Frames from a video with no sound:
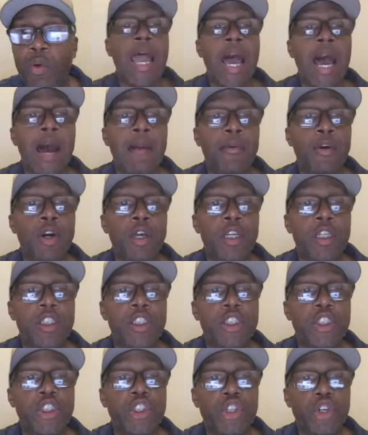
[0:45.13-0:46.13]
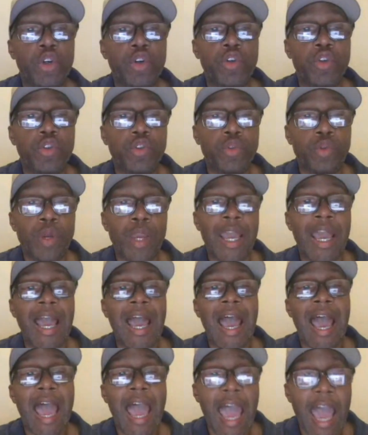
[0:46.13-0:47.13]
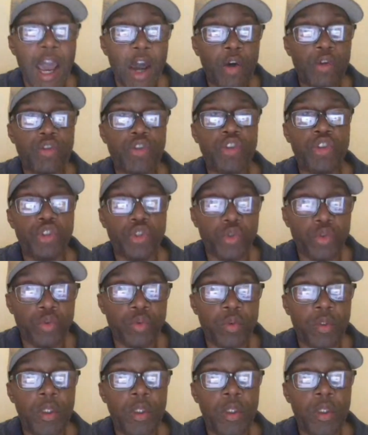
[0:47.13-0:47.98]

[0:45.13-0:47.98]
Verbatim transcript: I'm going to show you how to